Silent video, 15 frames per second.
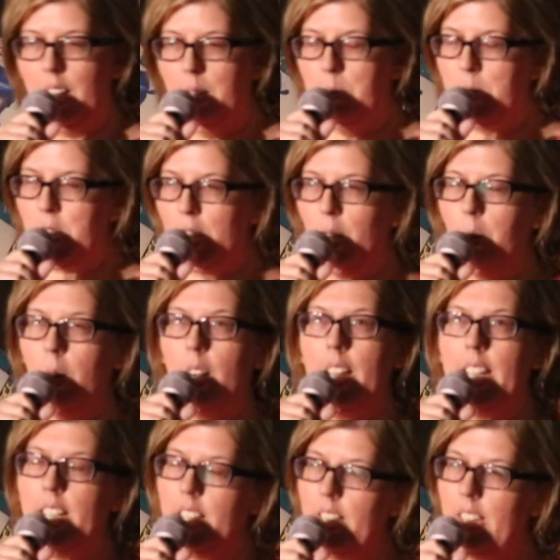But you know
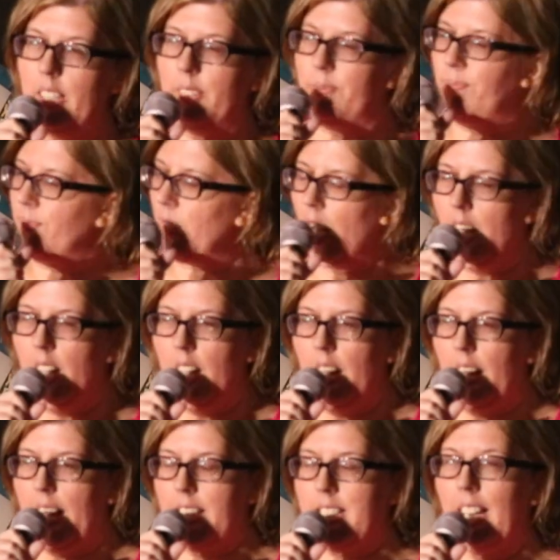what?
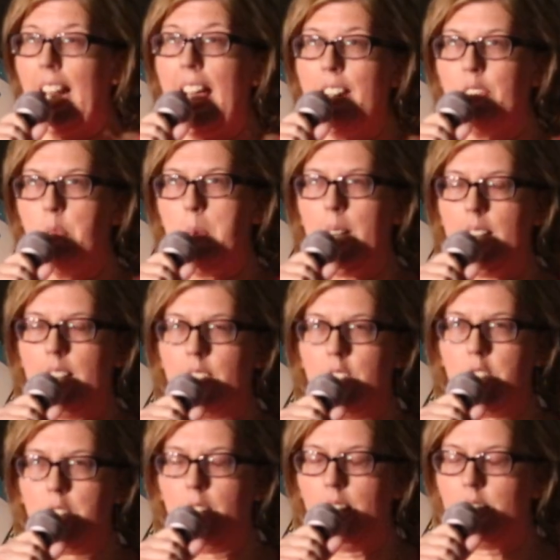It's a laugh a
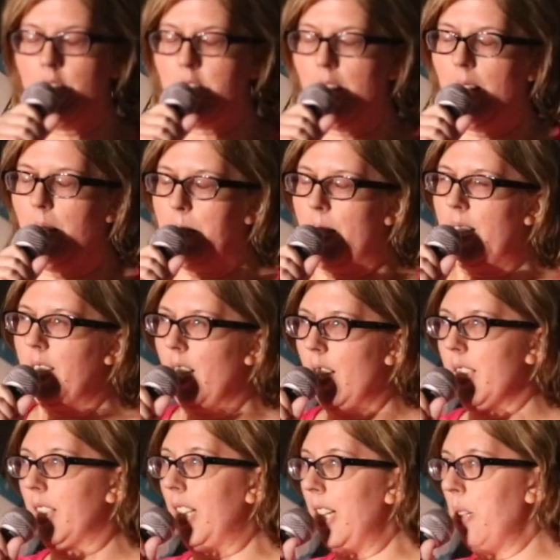minute at the job, and it
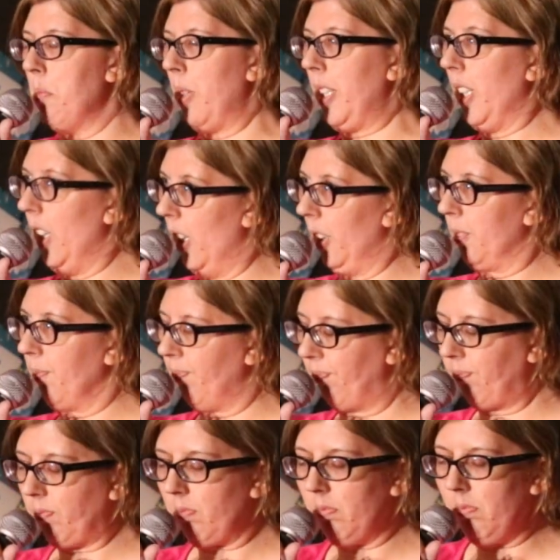does keep me young.
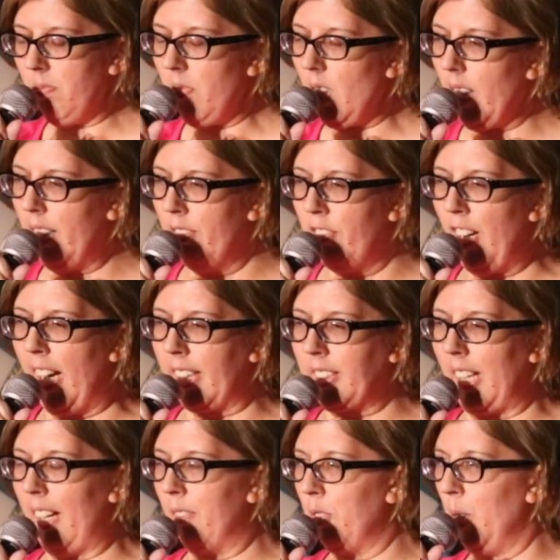In fact,
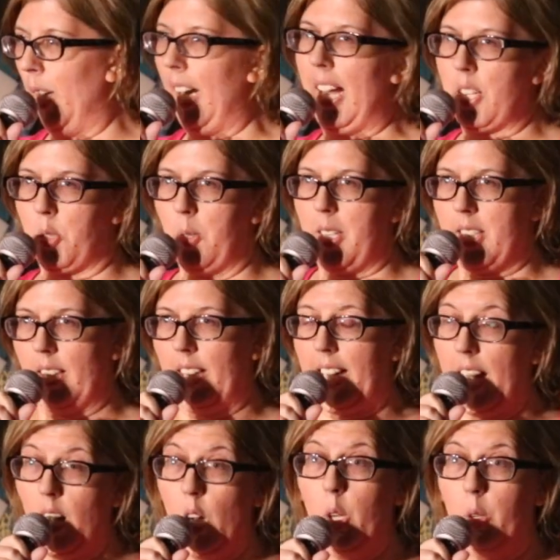I've realized recently
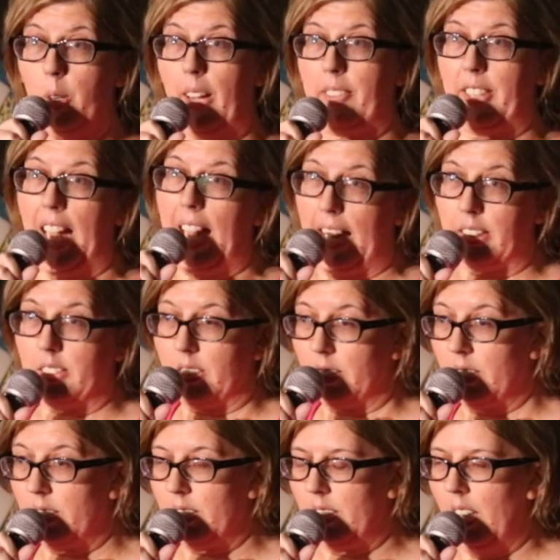how old I've gotten.
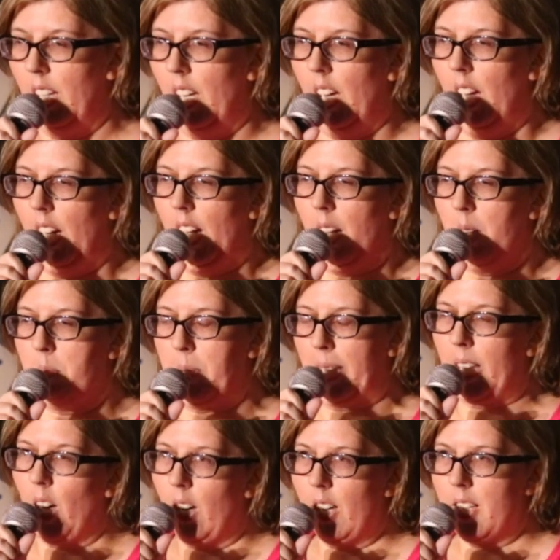
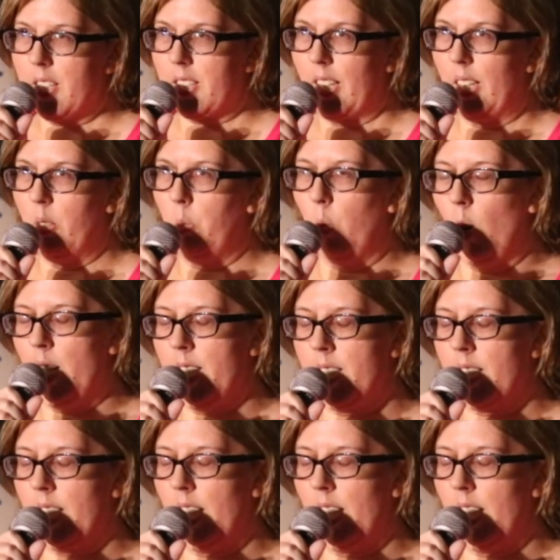Because in the